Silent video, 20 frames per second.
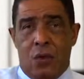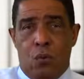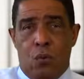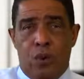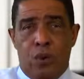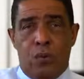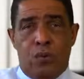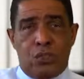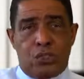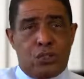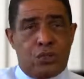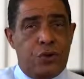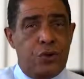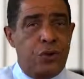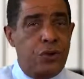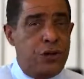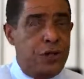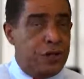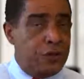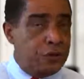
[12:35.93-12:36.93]
We will show
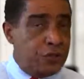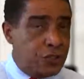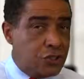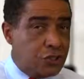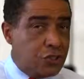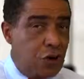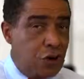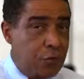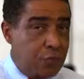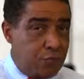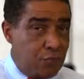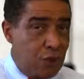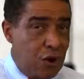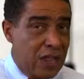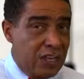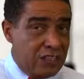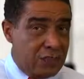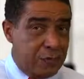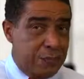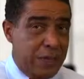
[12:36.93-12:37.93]
you how to start
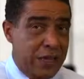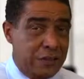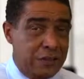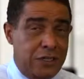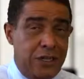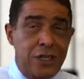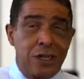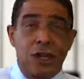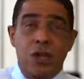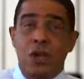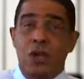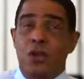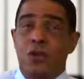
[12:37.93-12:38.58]
prospecting